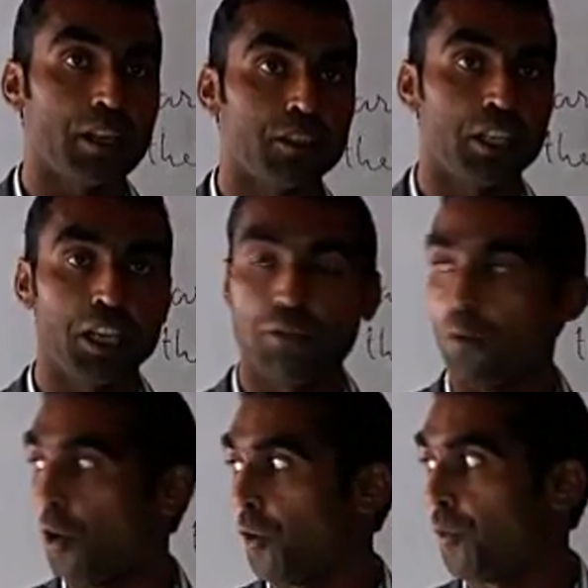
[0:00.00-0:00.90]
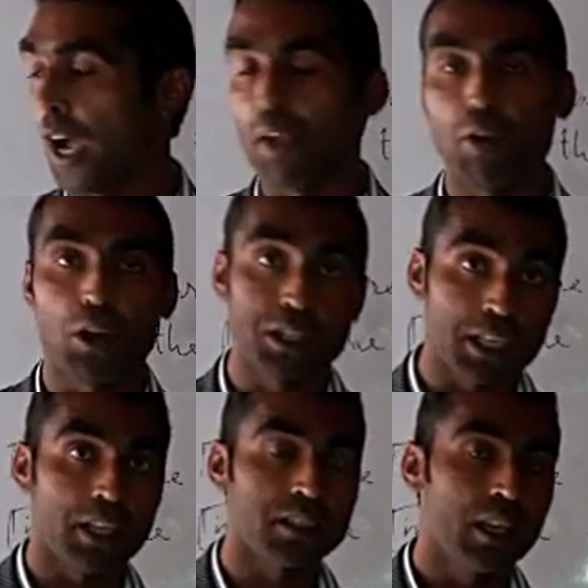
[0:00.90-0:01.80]
There are 3, 4, 5,
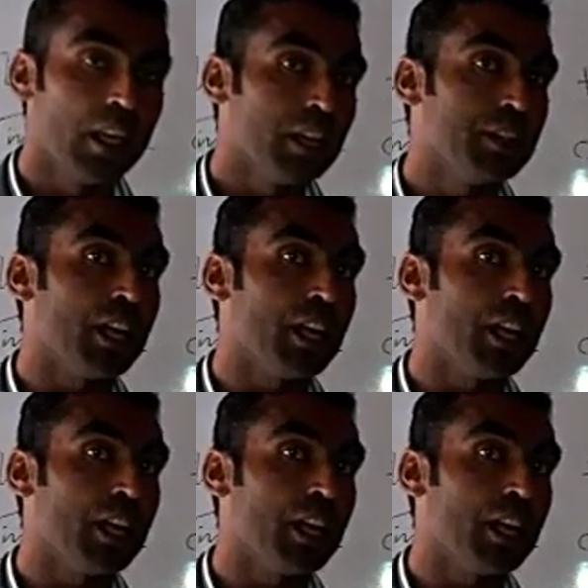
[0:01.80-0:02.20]
or 6.